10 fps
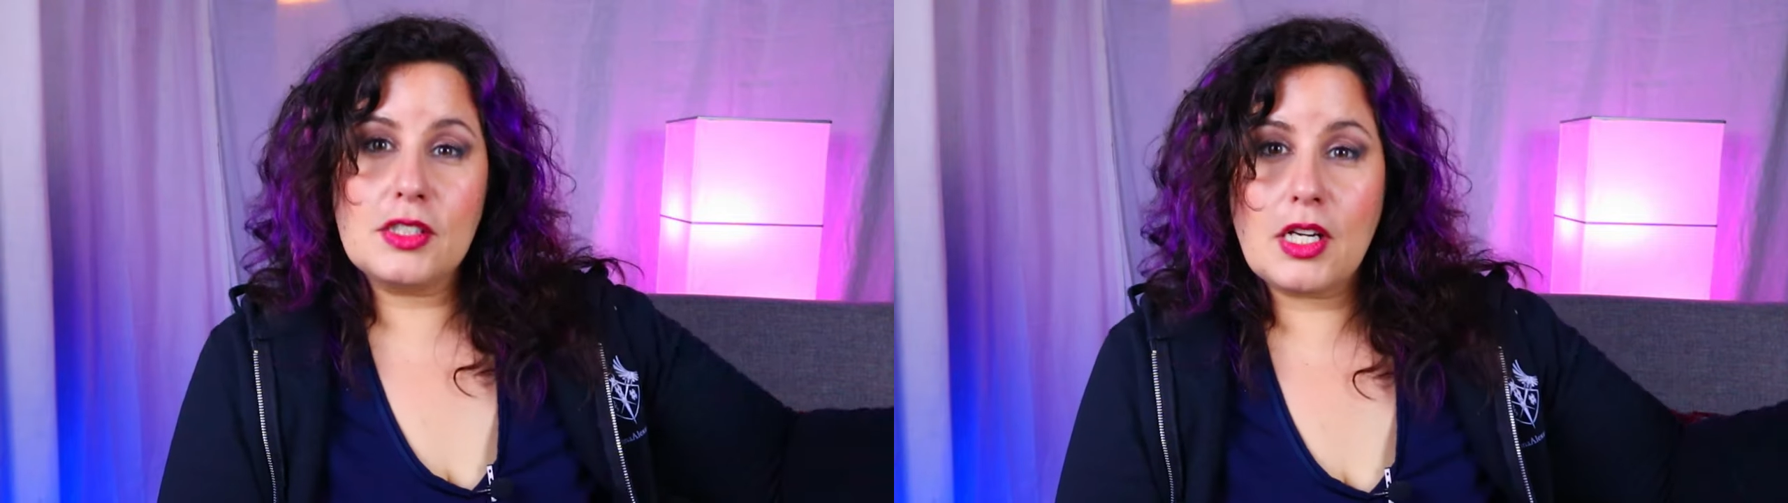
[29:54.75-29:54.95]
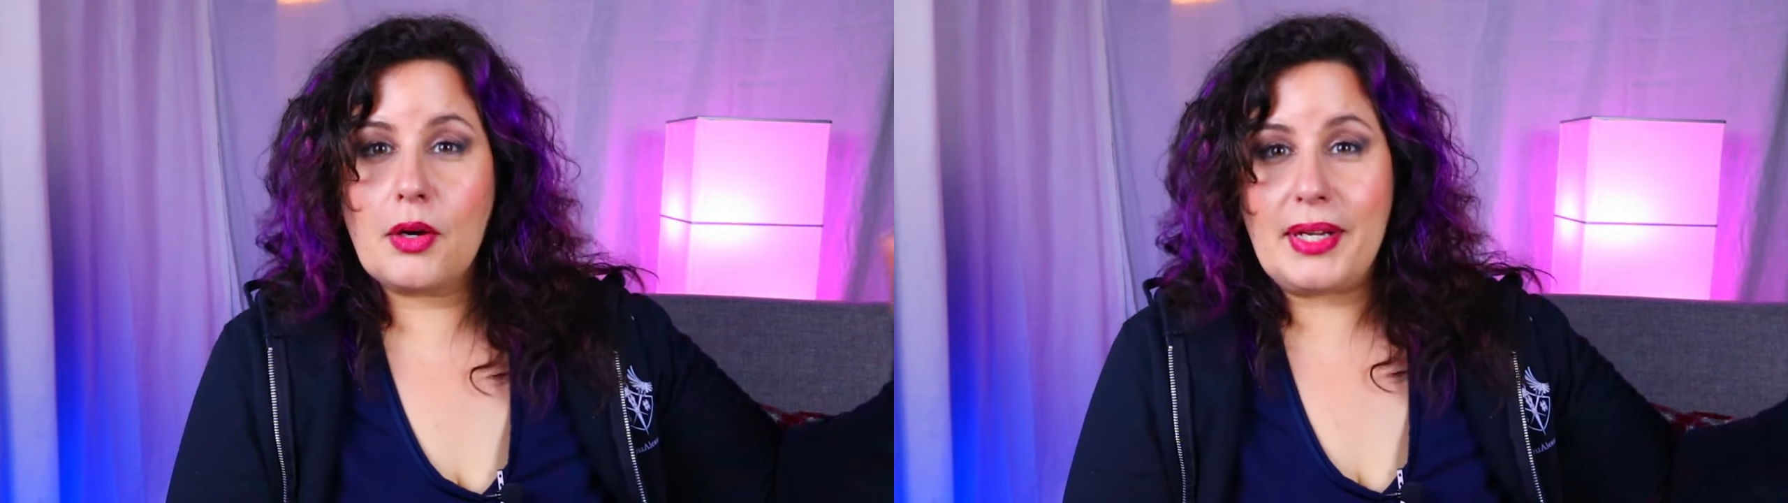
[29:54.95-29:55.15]

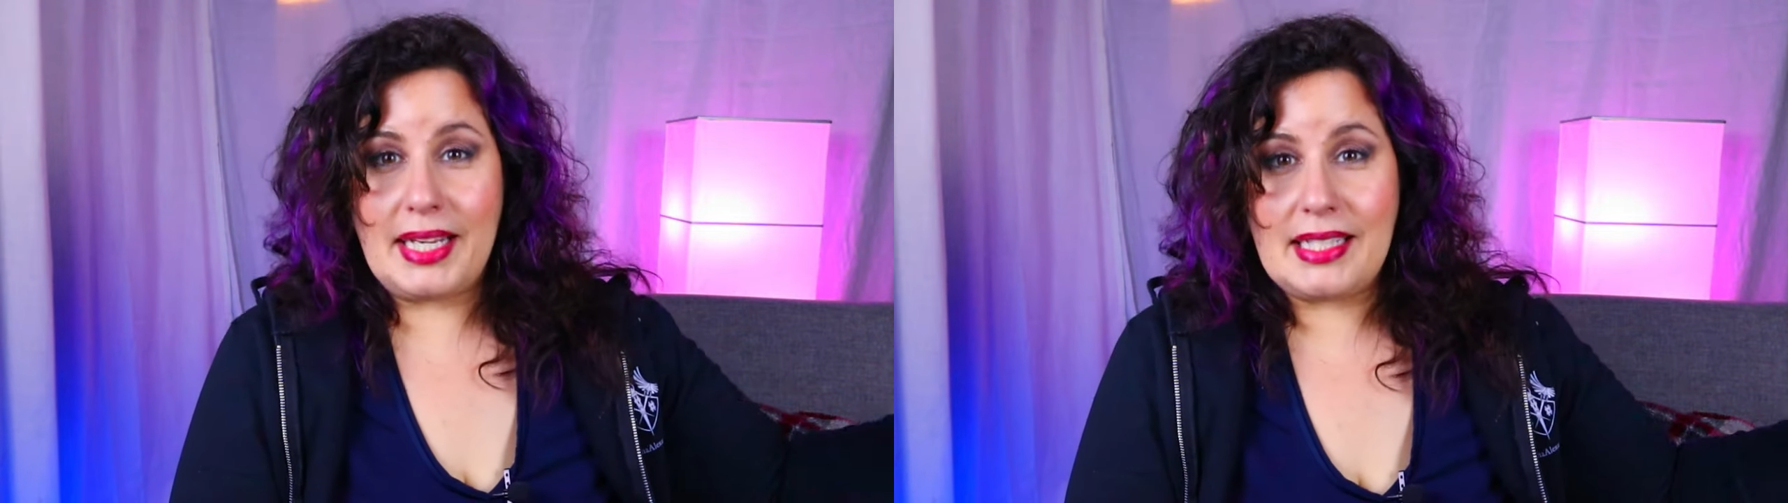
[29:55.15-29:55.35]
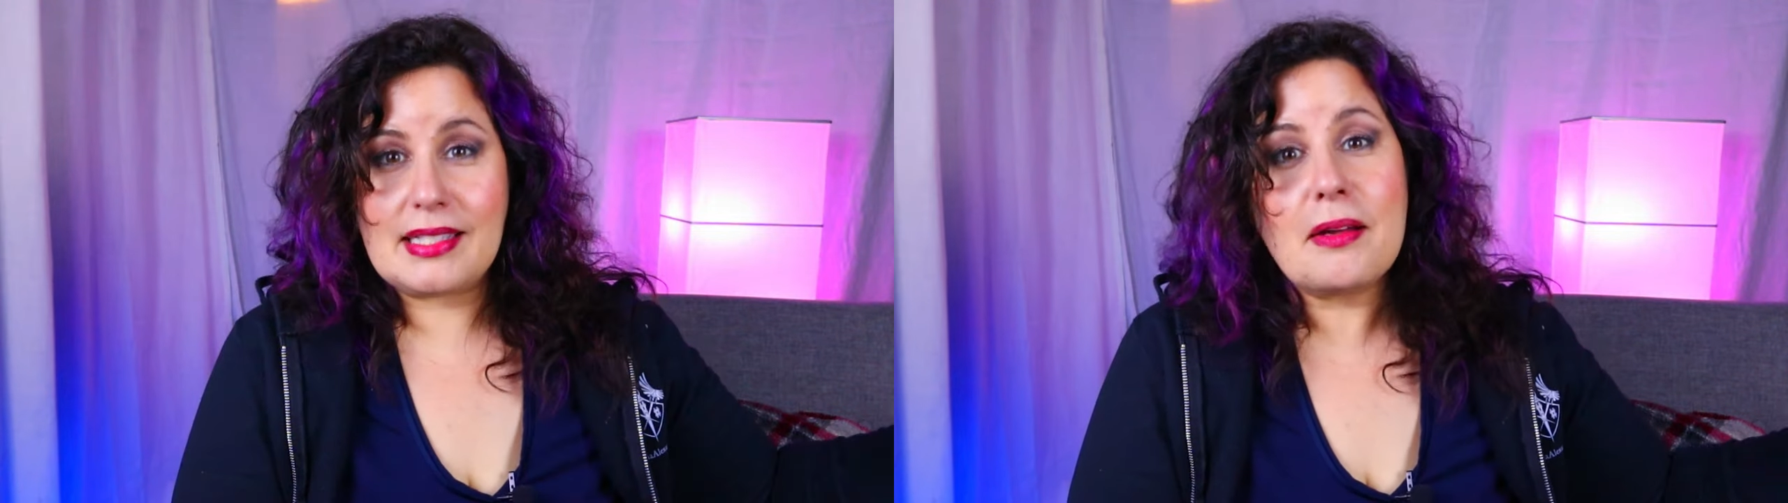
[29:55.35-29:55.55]
go
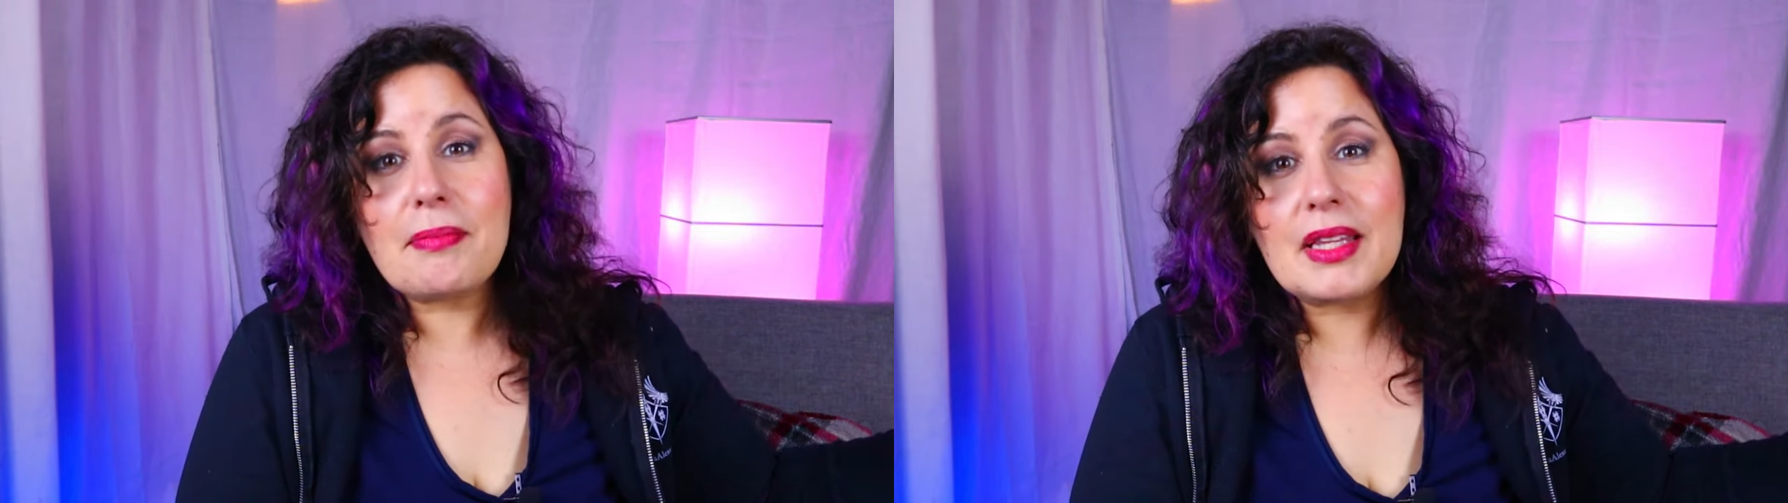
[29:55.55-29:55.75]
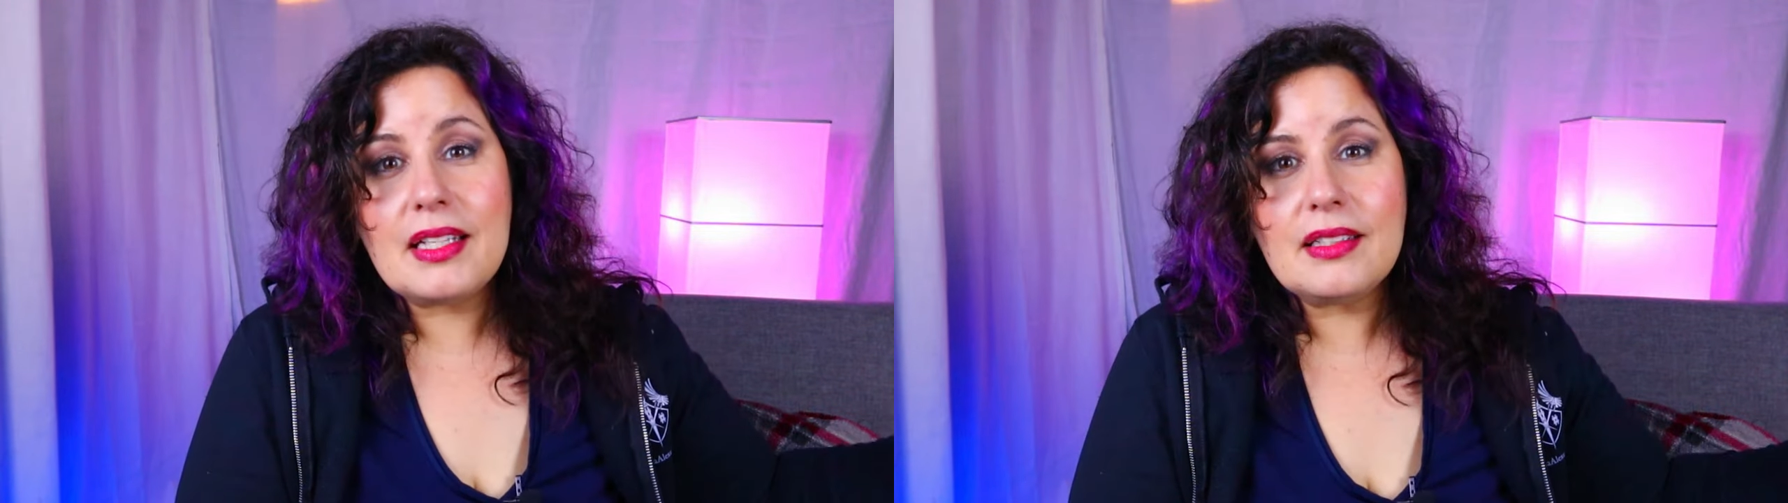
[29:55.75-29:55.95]
eat
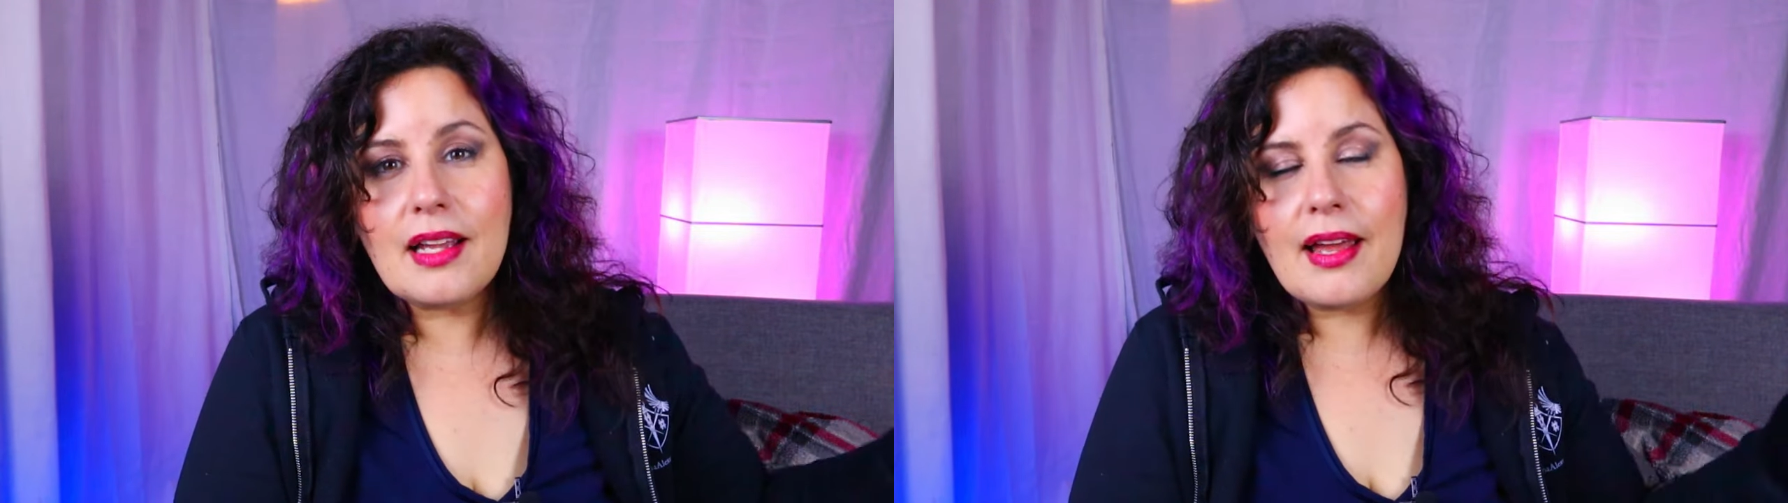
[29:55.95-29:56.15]
something.